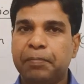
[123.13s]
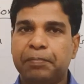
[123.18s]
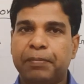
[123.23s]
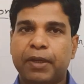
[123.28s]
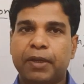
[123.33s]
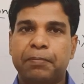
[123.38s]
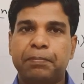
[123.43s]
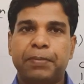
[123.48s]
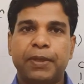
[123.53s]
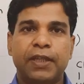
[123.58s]

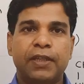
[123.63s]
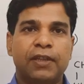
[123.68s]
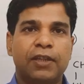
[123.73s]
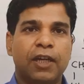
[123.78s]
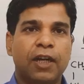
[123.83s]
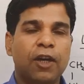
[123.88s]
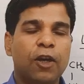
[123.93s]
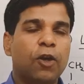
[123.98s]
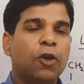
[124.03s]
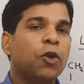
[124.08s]
between
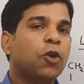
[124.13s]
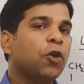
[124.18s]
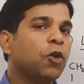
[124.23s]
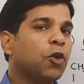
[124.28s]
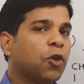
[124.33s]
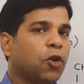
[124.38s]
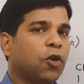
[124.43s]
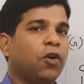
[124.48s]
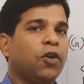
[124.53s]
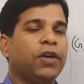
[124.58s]
the
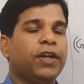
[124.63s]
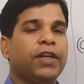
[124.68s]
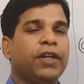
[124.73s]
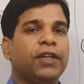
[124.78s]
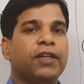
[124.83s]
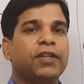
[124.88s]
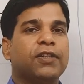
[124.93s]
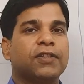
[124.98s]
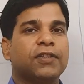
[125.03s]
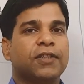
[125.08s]

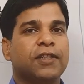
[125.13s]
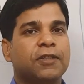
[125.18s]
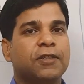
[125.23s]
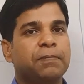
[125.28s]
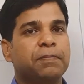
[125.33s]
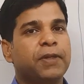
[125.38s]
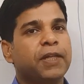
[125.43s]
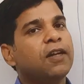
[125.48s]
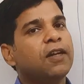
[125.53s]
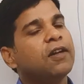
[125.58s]
coordination
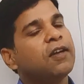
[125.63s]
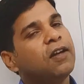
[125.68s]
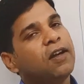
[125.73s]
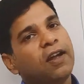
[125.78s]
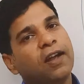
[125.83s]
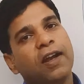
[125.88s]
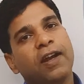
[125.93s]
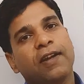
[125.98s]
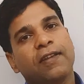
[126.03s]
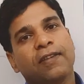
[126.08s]
sphere
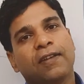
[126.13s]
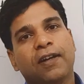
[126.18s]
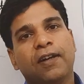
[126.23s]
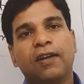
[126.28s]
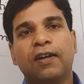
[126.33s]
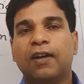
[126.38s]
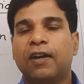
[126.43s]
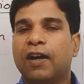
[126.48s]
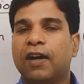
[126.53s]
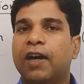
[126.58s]
and the
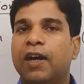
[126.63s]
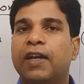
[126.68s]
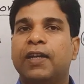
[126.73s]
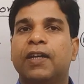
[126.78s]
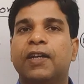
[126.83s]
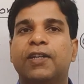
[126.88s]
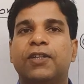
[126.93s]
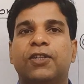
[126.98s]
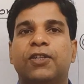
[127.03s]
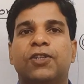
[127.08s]

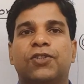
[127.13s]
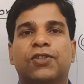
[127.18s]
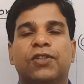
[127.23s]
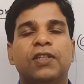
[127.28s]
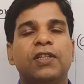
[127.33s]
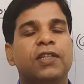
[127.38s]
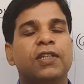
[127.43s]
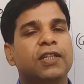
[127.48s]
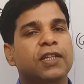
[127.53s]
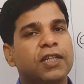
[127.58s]

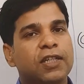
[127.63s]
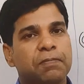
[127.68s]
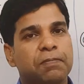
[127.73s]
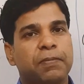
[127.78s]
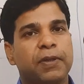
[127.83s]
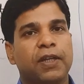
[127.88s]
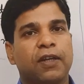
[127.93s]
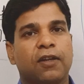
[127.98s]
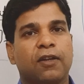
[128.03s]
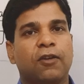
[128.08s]
ionization
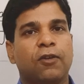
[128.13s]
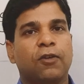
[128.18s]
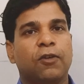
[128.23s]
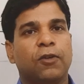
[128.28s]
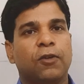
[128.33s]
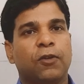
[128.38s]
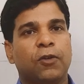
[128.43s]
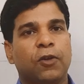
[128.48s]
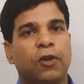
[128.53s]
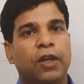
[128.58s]
sphere.
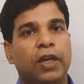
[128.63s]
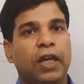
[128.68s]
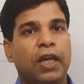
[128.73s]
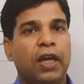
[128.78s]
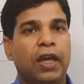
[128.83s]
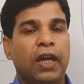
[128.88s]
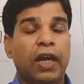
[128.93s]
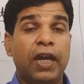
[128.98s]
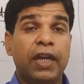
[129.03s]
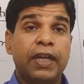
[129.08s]

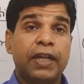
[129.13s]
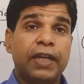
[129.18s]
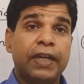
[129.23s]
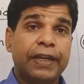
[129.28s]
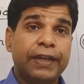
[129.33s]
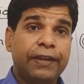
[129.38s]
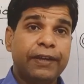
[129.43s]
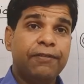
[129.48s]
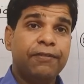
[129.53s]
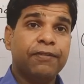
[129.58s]
And
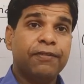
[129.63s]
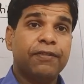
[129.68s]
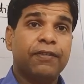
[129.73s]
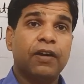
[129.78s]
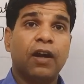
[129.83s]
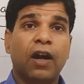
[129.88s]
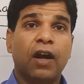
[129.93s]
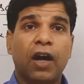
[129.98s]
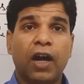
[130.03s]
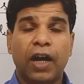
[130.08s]
if
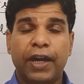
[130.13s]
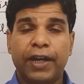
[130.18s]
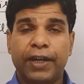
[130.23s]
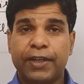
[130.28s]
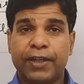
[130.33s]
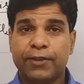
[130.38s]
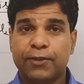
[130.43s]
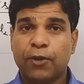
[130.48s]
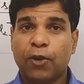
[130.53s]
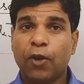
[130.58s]
I
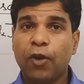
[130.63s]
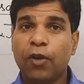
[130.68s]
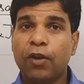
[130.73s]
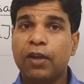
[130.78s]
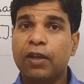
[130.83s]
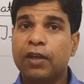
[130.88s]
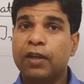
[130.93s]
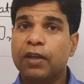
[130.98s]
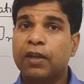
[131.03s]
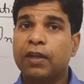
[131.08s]
dissolve
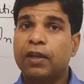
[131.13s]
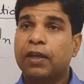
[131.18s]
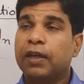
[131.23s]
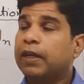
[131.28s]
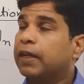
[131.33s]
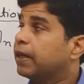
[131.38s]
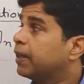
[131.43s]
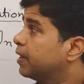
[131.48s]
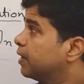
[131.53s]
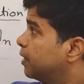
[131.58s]

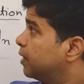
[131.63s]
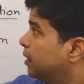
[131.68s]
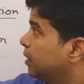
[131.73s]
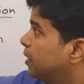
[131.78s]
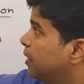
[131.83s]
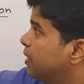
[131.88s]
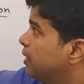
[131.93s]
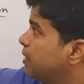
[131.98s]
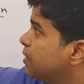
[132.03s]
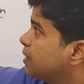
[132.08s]

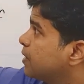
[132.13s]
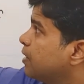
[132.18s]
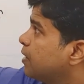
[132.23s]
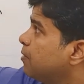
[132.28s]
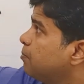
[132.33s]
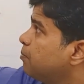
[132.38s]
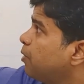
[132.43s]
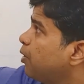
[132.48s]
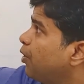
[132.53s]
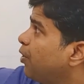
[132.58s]
this
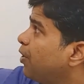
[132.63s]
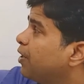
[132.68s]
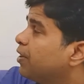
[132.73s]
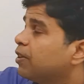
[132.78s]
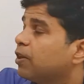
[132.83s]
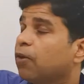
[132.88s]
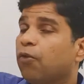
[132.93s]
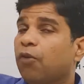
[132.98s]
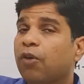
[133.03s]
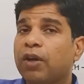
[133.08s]
compound in
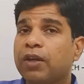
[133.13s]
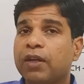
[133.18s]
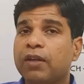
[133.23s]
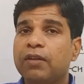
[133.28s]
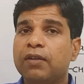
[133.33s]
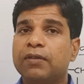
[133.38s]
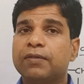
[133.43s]
the water,